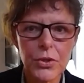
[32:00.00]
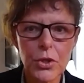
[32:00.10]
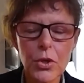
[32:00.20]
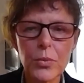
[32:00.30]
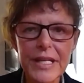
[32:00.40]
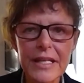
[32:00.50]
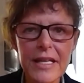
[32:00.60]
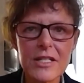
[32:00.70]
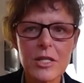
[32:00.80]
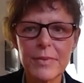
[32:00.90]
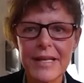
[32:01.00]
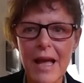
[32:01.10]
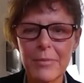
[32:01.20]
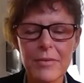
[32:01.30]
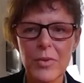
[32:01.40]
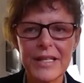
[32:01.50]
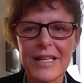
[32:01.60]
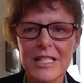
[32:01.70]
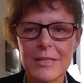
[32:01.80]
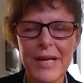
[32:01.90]
know, we need to be
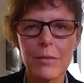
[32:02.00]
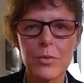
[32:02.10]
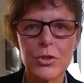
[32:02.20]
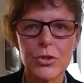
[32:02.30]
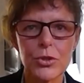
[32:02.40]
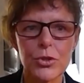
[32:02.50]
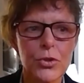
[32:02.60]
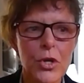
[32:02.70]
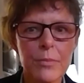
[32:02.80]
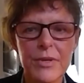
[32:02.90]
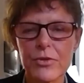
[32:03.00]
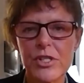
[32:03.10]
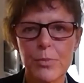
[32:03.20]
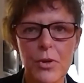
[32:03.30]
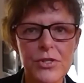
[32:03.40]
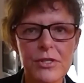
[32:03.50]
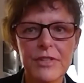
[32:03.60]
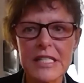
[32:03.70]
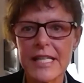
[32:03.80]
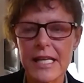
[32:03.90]
able to be responsive,
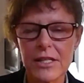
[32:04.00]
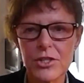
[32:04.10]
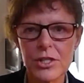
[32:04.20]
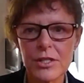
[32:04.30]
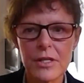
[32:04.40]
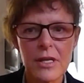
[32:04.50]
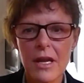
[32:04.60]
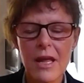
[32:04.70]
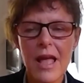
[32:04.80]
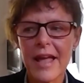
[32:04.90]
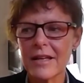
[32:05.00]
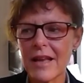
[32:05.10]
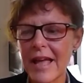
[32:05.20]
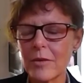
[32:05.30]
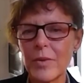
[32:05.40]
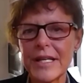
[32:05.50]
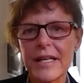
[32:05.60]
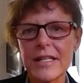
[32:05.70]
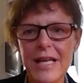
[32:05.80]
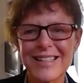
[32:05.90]
intelligent, and we
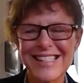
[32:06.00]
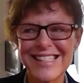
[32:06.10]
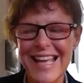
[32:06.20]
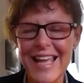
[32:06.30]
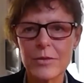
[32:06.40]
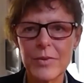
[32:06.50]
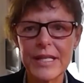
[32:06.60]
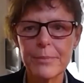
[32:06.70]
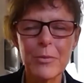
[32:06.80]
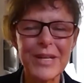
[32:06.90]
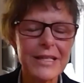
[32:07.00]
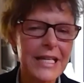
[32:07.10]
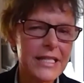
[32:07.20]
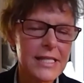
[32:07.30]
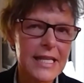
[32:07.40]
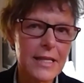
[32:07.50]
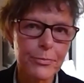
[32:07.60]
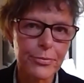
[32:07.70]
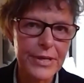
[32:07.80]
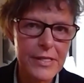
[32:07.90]
need to understand. But we need to set the
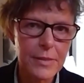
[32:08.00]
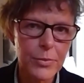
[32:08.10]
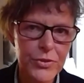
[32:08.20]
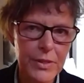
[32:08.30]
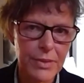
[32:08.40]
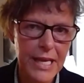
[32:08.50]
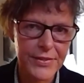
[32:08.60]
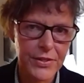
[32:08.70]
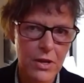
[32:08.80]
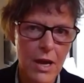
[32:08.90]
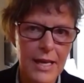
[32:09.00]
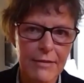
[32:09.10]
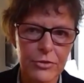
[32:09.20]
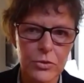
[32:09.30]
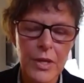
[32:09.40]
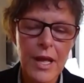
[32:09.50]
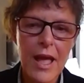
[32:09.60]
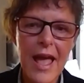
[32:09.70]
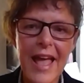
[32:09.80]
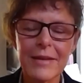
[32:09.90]
principles in place at high level.
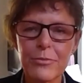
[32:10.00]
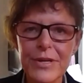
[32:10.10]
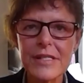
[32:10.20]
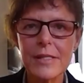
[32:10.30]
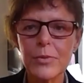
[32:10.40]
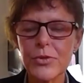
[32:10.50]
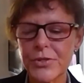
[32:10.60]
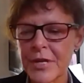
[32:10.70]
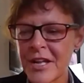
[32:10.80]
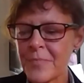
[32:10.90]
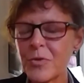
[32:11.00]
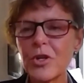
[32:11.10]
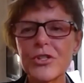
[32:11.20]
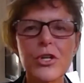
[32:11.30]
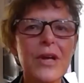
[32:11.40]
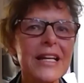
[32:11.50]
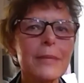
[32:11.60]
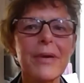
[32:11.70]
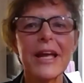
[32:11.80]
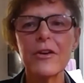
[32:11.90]
And principles, you know, so any
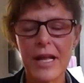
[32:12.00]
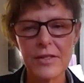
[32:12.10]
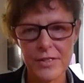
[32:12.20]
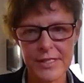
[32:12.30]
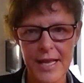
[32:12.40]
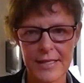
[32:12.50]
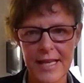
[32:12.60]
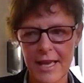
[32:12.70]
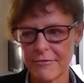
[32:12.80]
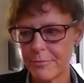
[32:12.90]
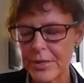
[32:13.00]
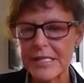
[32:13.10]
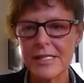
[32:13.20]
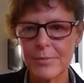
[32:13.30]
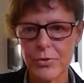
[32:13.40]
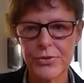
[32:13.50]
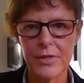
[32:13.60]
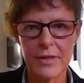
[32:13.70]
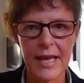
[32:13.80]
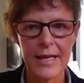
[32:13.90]
parent understands they have principles
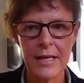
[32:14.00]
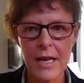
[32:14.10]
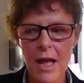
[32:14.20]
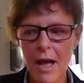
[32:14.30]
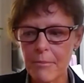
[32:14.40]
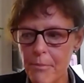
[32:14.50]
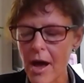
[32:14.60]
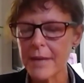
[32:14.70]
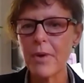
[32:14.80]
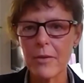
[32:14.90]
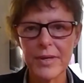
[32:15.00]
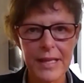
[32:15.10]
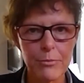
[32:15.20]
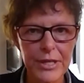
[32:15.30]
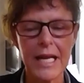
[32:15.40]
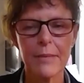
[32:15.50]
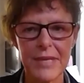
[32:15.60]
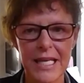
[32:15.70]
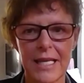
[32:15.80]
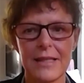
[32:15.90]
that they abide by when they're bringing up
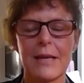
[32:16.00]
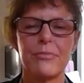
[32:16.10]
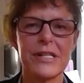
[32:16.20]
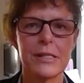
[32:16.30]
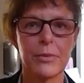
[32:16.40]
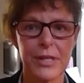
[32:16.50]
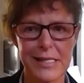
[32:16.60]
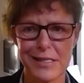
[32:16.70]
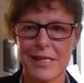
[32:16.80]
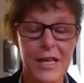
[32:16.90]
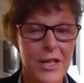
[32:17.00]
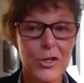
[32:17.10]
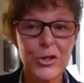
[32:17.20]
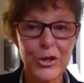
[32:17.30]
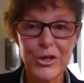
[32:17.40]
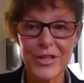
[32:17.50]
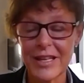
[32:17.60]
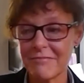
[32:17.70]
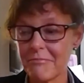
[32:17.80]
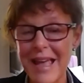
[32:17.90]
their kid. Their principle is, you know,
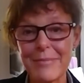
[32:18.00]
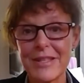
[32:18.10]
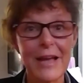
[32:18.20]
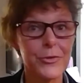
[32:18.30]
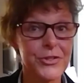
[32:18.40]
that maybe they'll